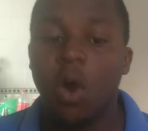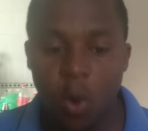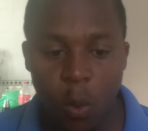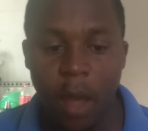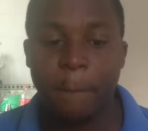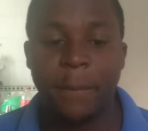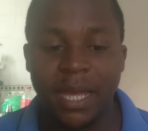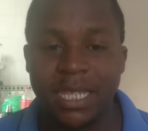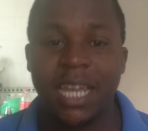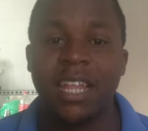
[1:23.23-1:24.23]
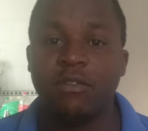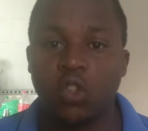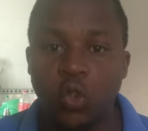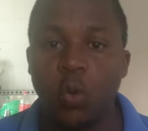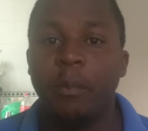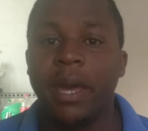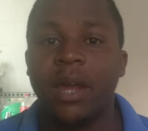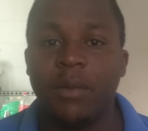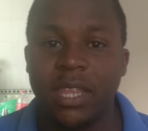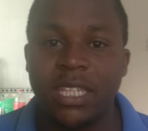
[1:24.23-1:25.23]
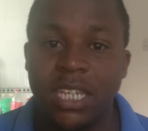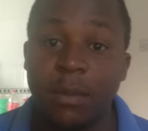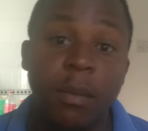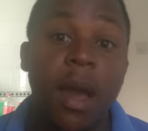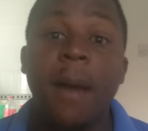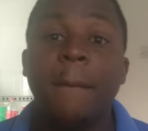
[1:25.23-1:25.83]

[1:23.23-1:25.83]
who are better enough to do better with the team.